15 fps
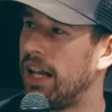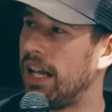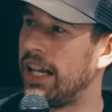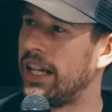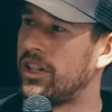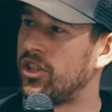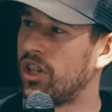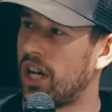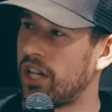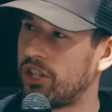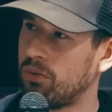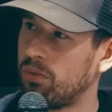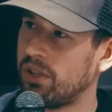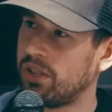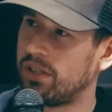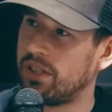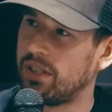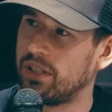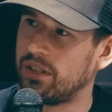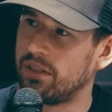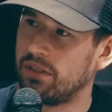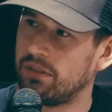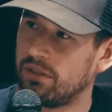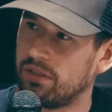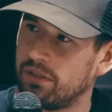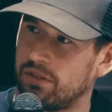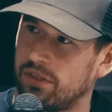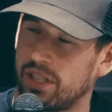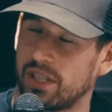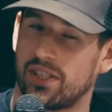And Joshua was the
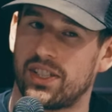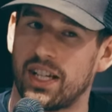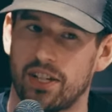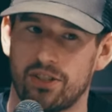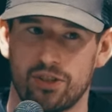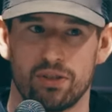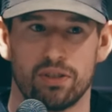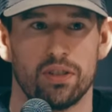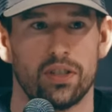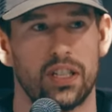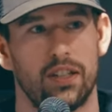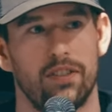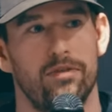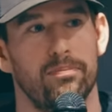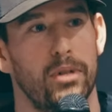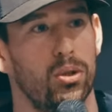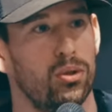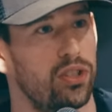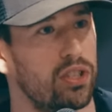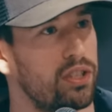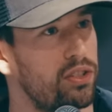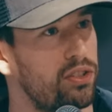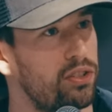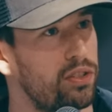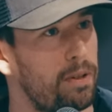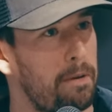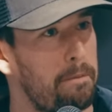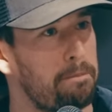successor of Moses.